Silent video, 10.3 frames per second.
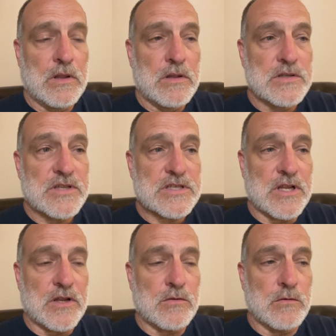So that's
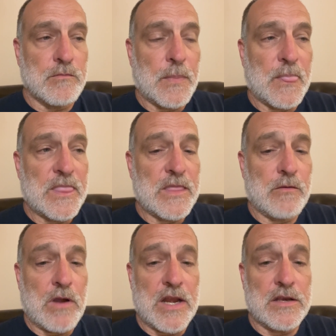kind of cool. The
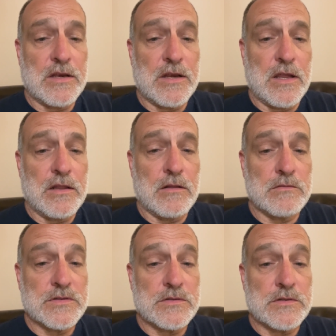riding today, though,
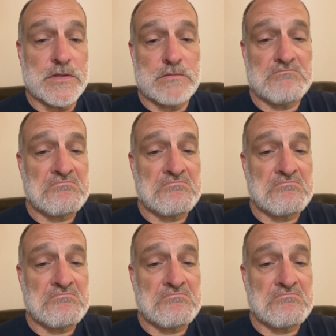was just